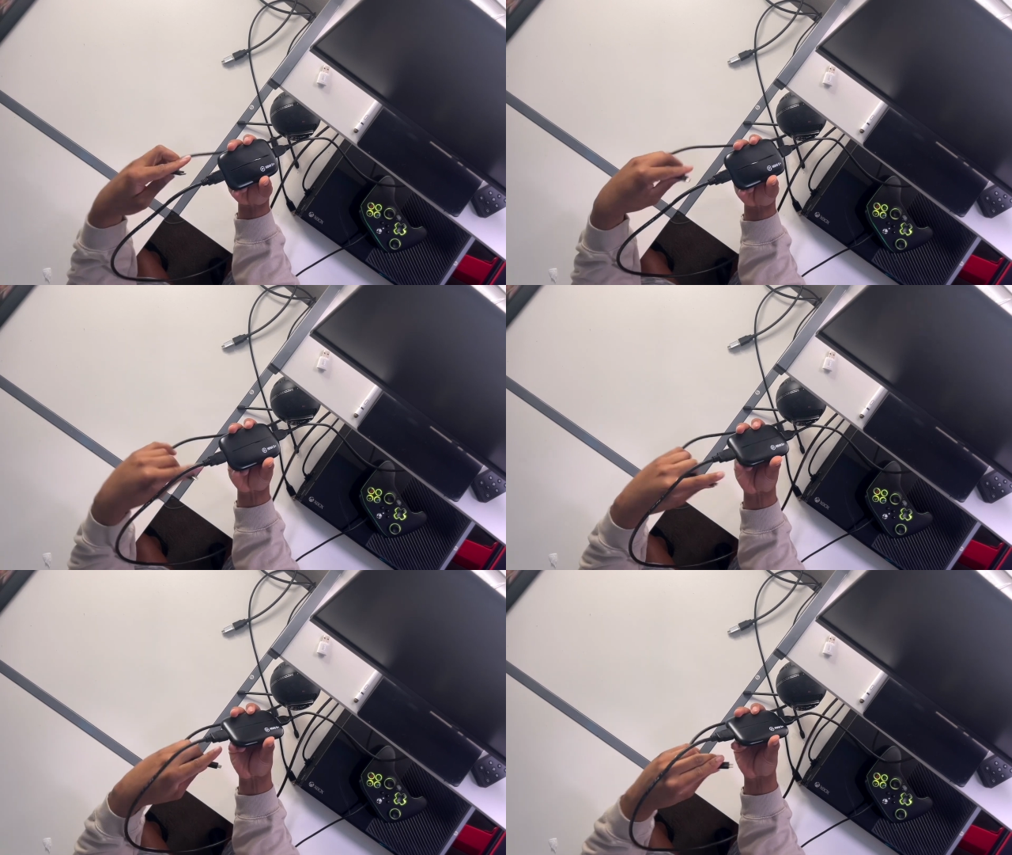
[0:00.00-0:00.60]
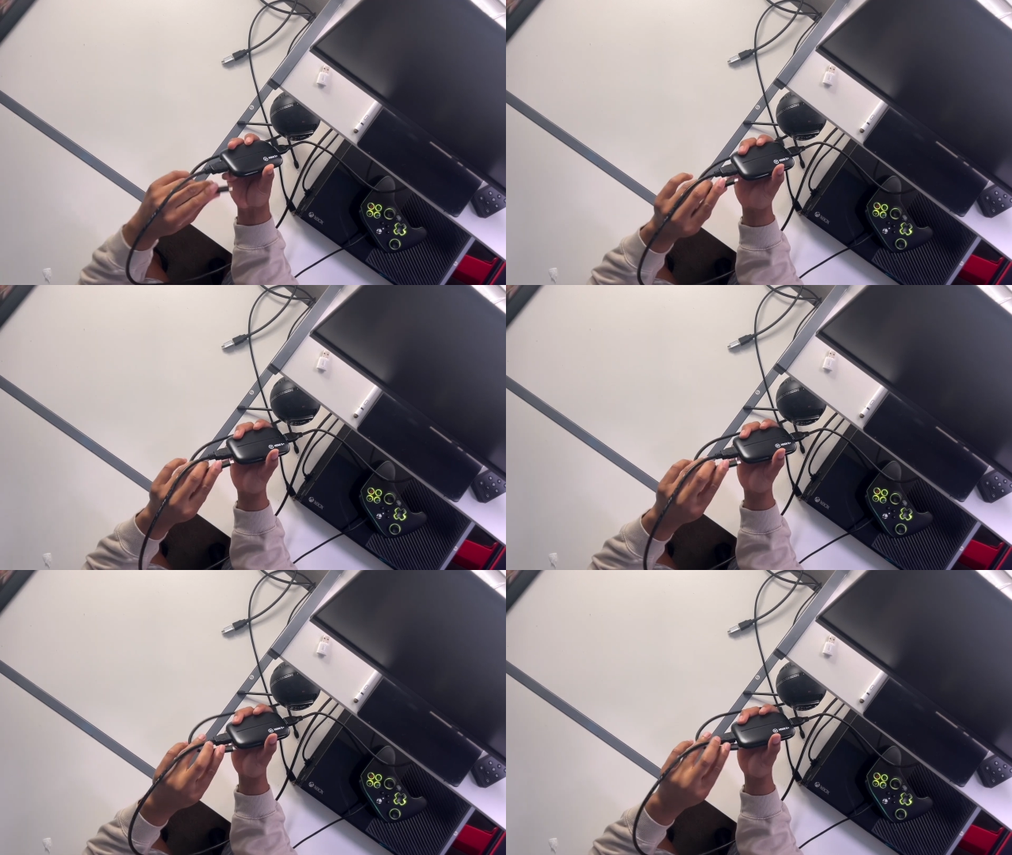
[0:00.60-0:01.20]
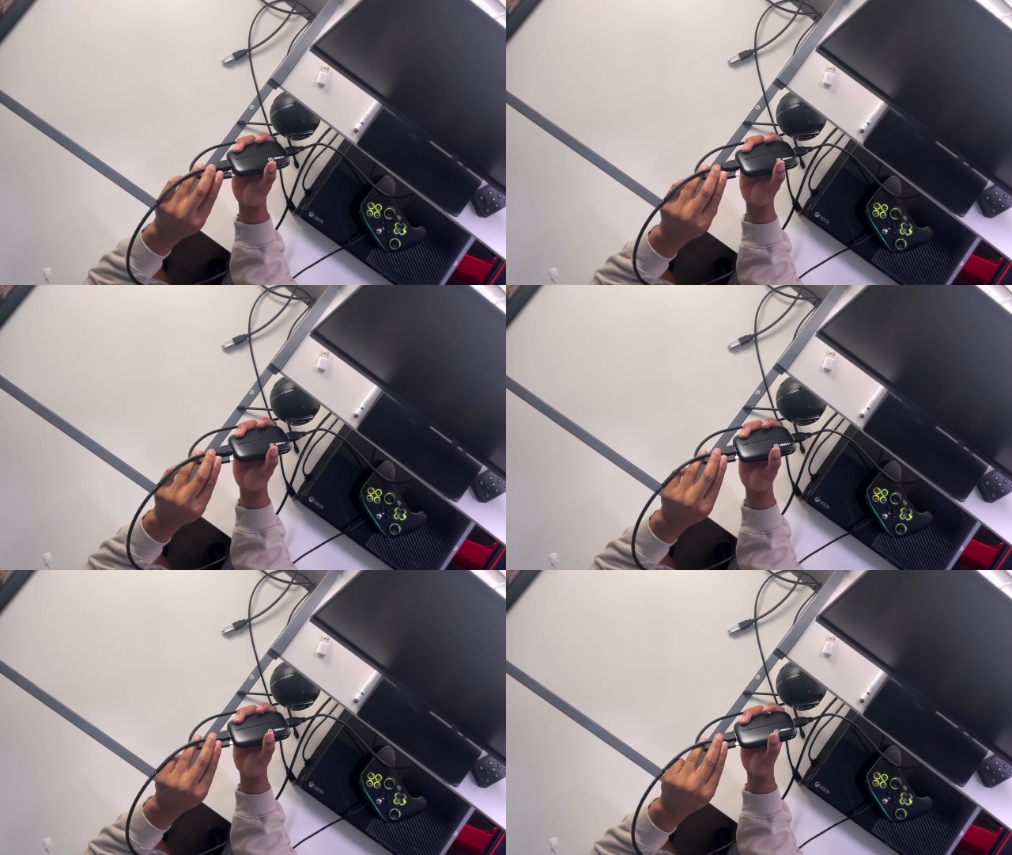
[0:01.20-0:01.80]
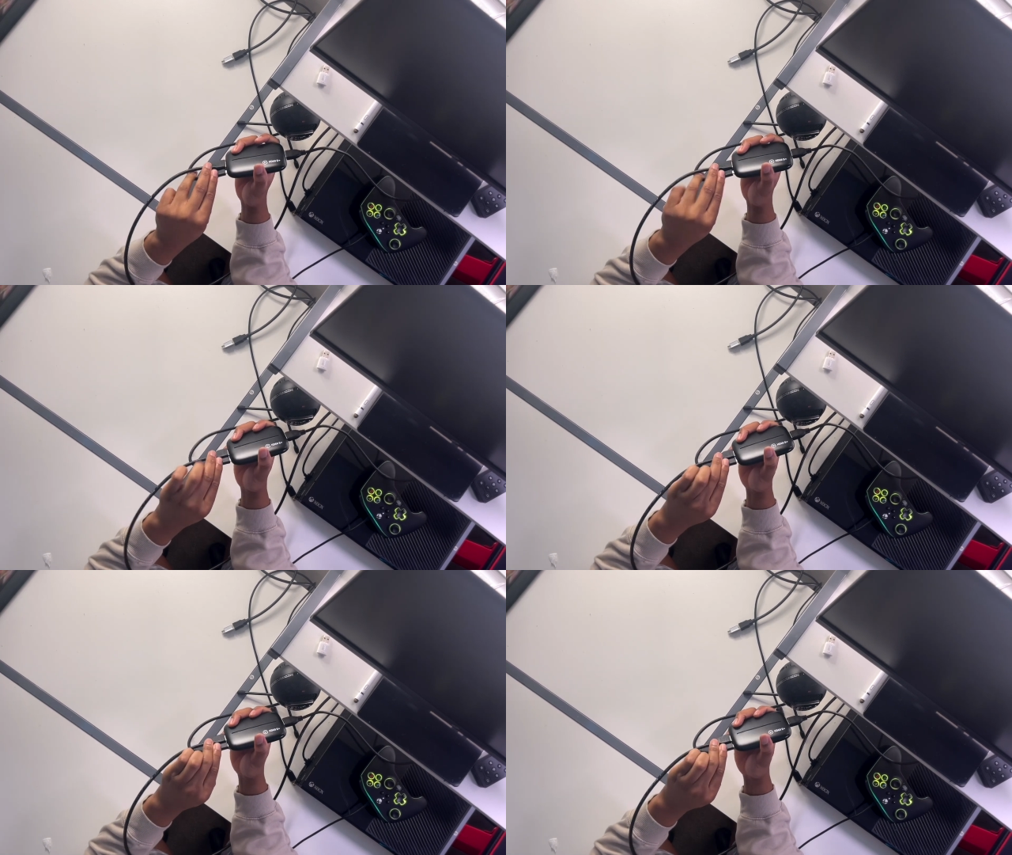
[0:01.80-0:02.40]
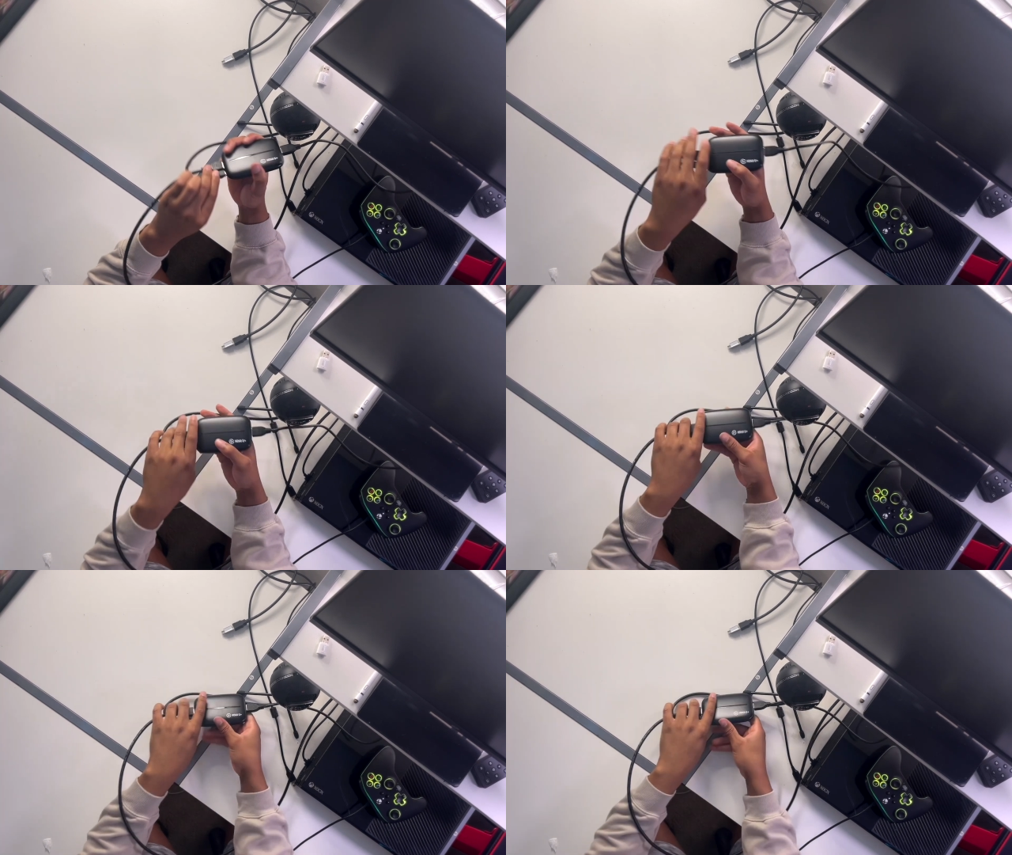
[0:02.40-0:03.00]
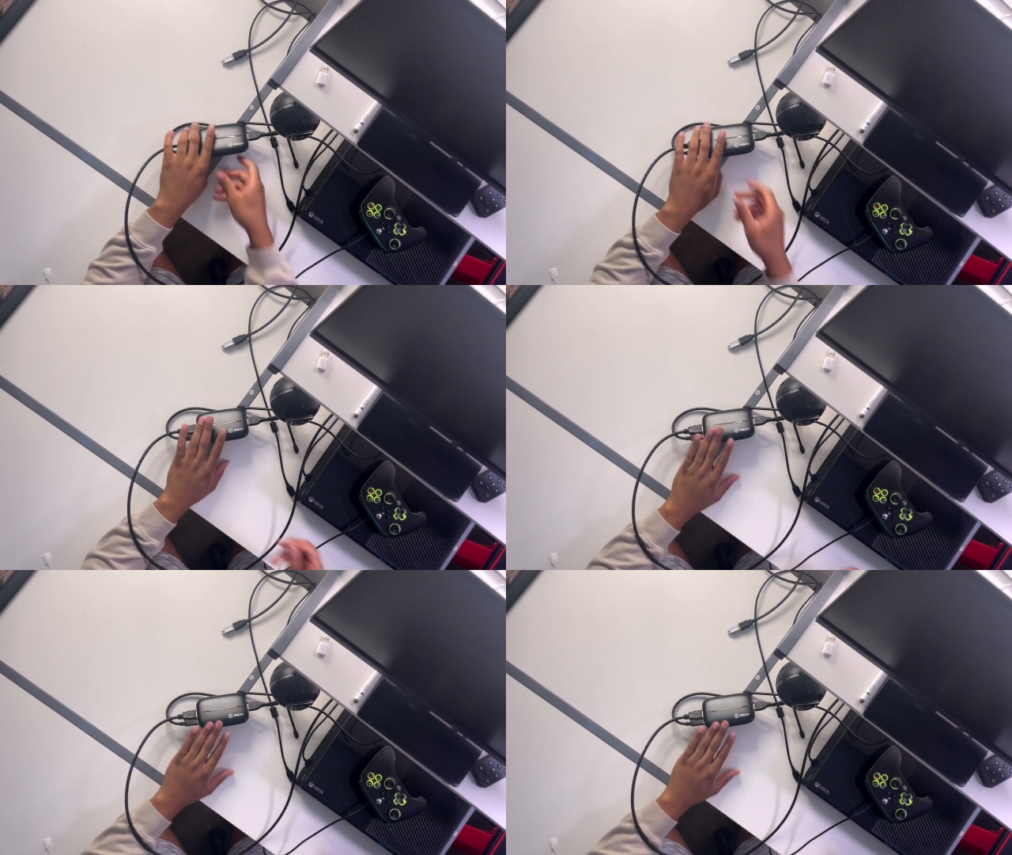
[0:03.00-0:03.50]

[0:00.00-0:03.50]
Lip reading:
No face is visible, so there are no lips to read.